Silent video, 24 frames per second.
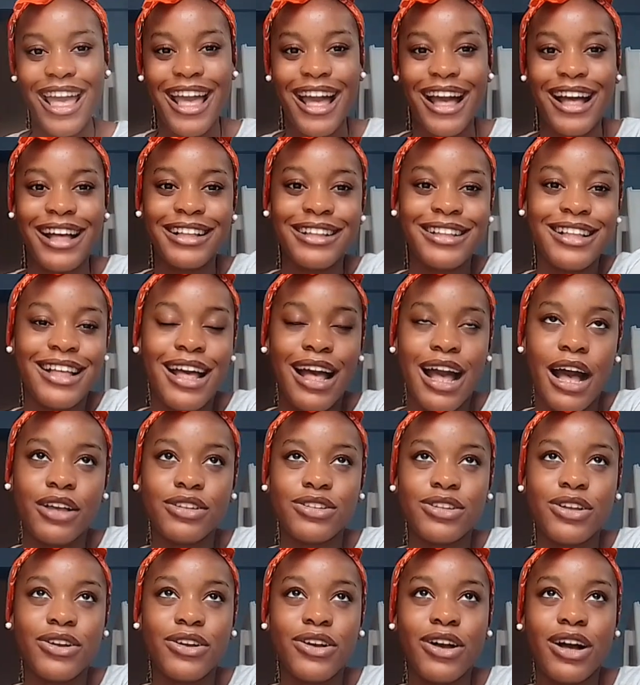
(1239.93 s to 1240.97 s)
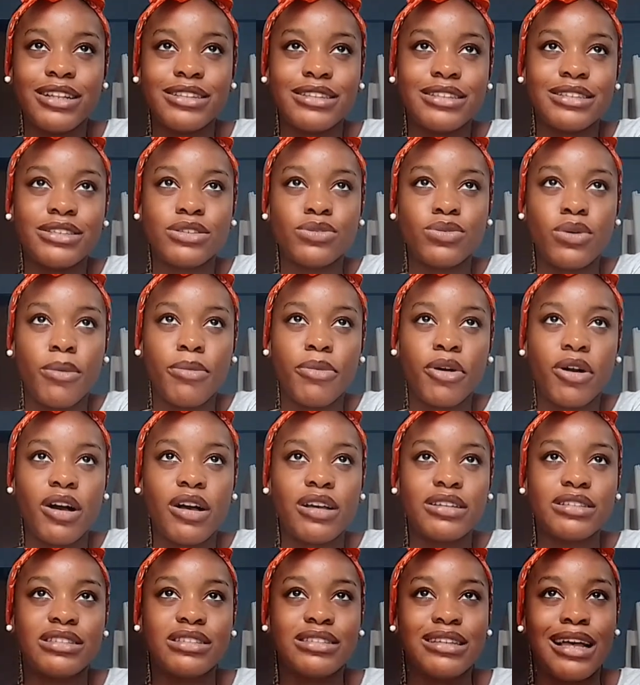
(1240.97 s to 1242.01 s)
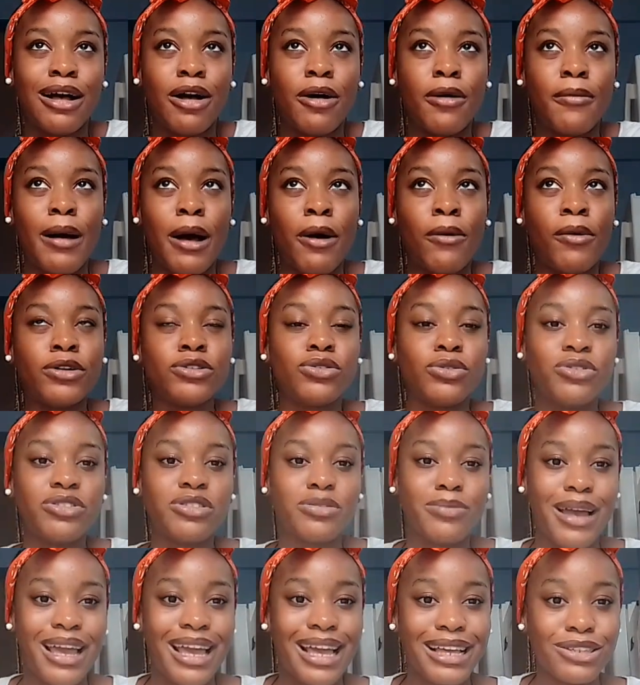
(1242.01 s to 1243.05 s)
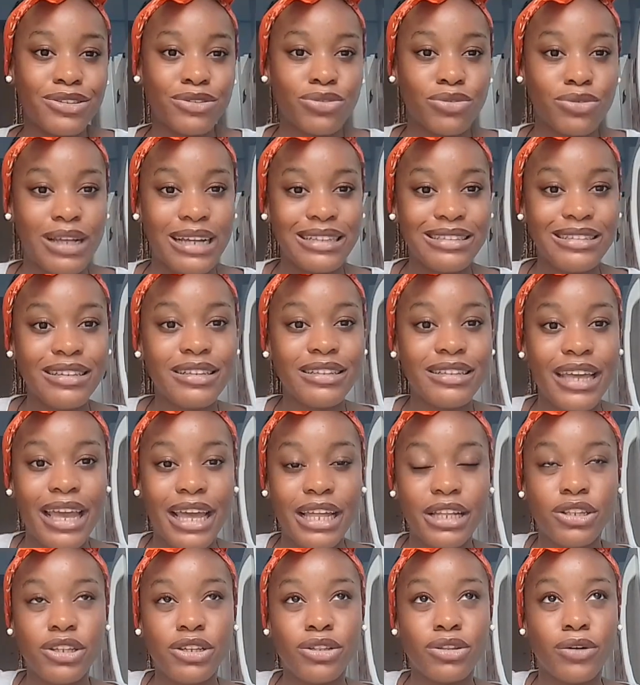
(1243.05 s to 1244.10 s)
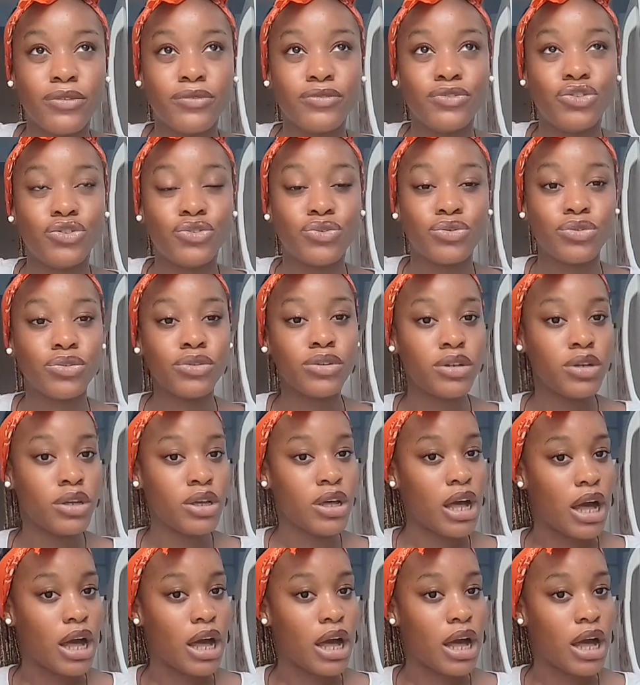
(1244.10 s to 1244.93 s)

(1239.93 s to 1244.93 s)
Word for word: yeah i also got this one because um i want to lose my hair soon i think the ending of june